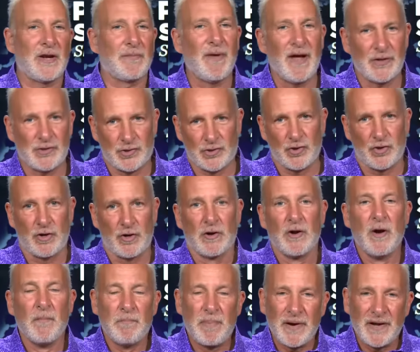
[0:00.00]
I'm not sure,
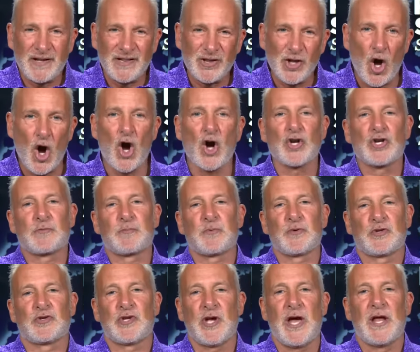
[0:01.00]
but a large
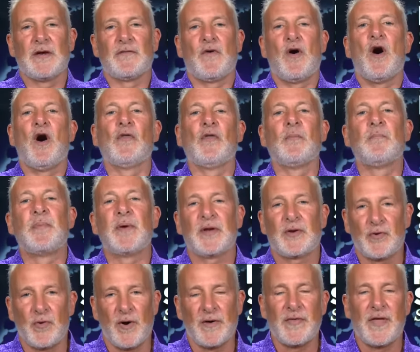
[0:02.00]
percent of all the
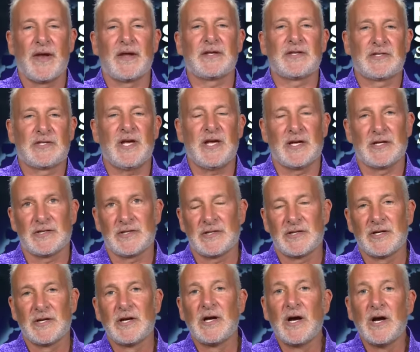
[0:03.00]
Bitcoin that exists
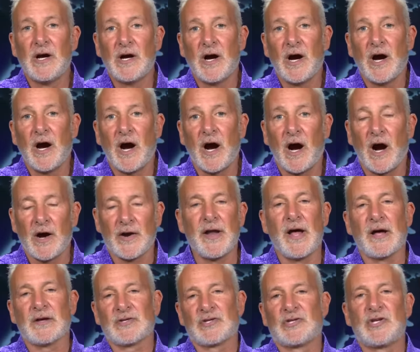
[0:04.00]
are
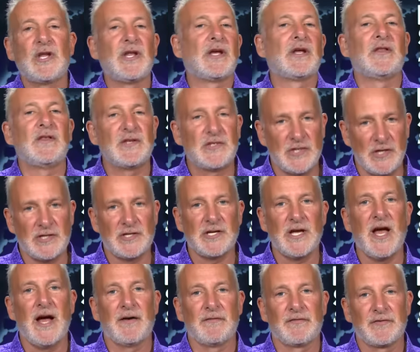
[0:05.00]
now sitting in these
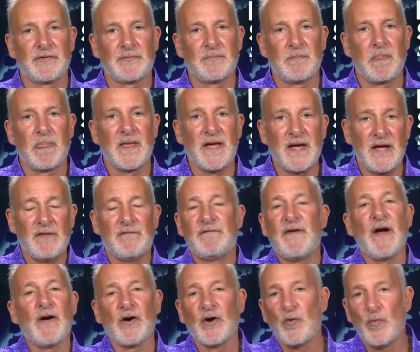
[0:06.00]
ETFs in
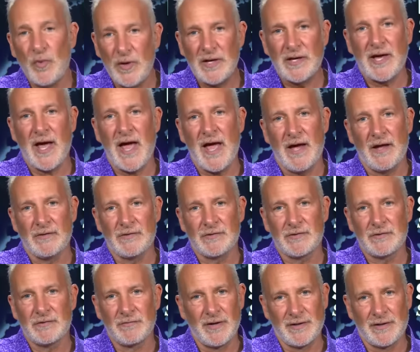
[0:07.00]
very weak
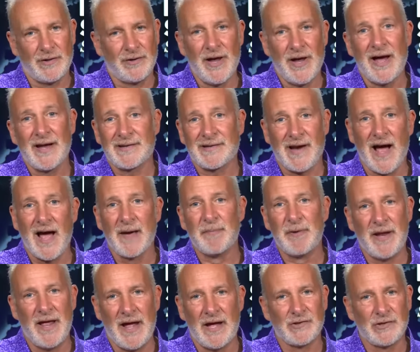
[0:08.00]
hands, right? They're not
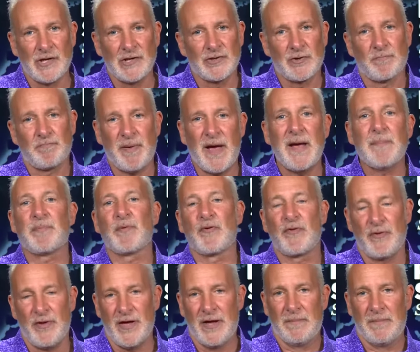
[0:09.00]
diamond hands, these are paper
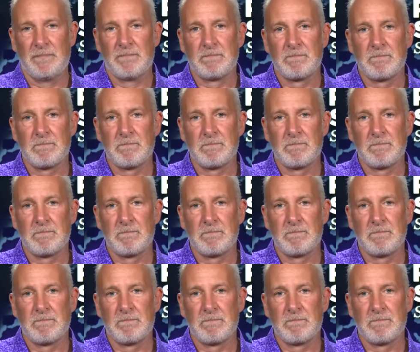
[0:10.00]
thin.